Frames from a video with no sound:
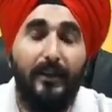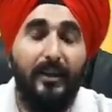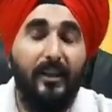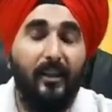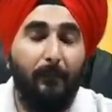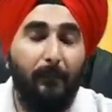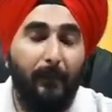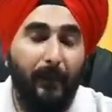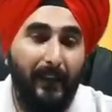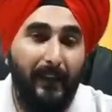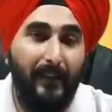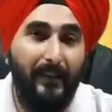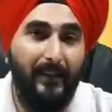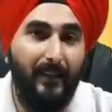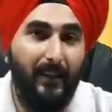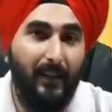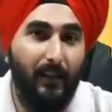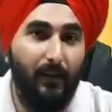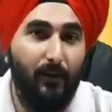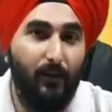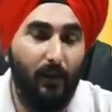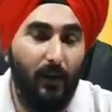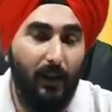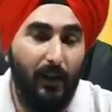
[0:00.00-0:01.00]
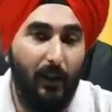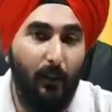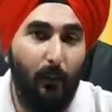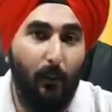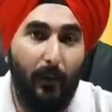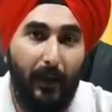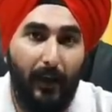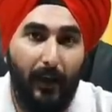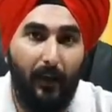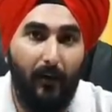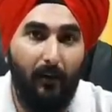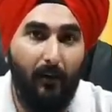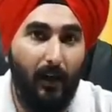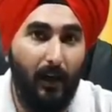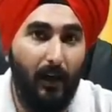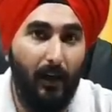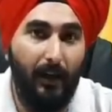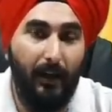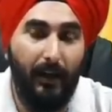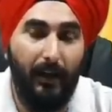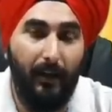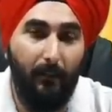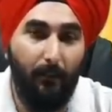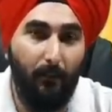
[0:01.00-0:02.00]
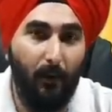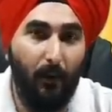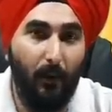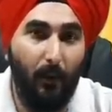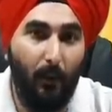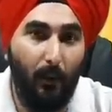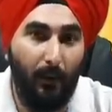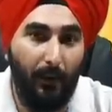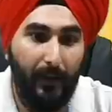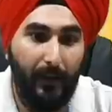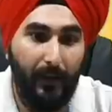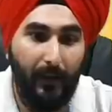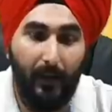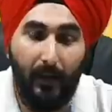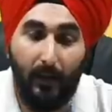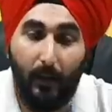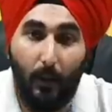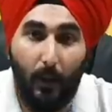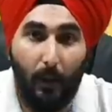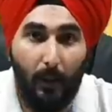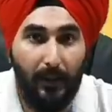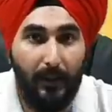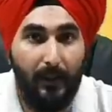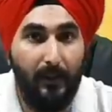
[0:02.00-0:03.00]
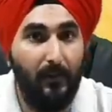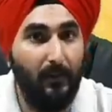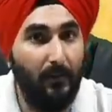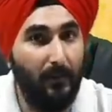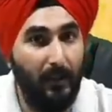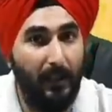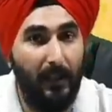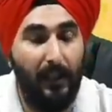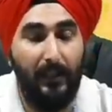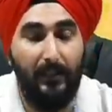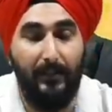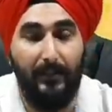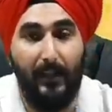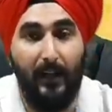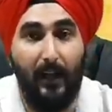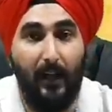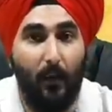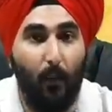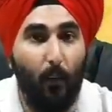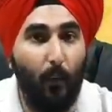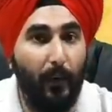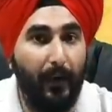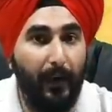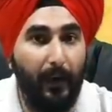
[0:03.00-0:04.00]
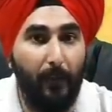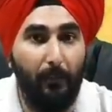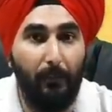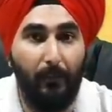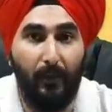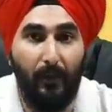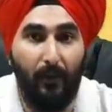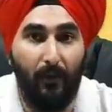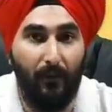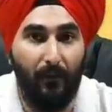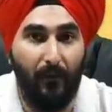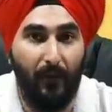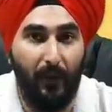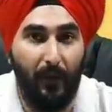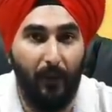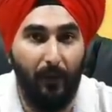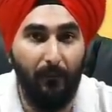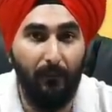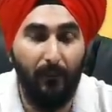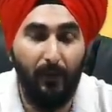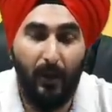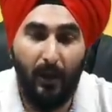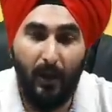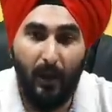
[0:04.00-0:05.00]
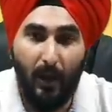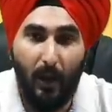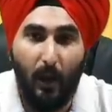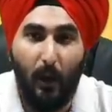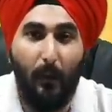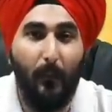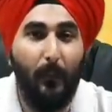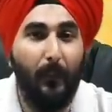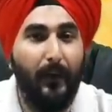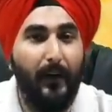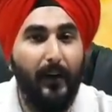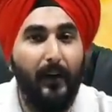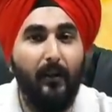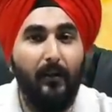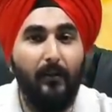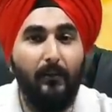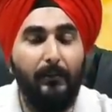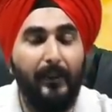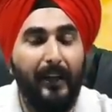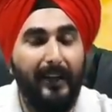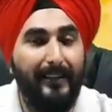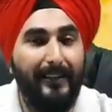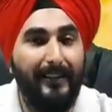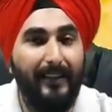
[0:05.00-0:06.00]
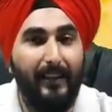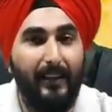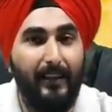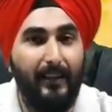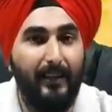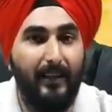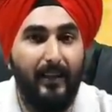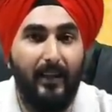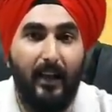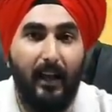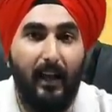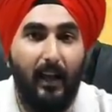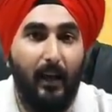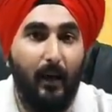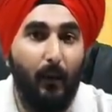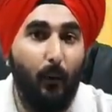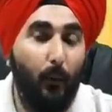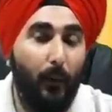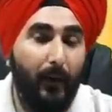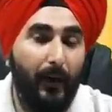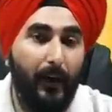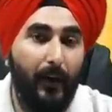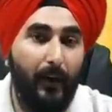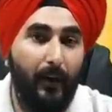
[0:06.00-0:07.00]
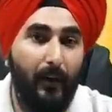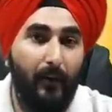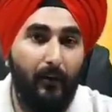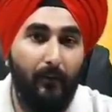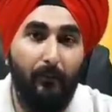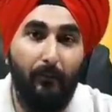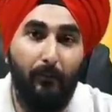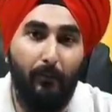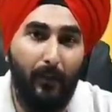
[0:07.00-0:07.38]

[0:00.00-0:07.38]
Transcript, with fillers: It depends actually where I am going. According to that, I wear perfume. On regular basis, I wear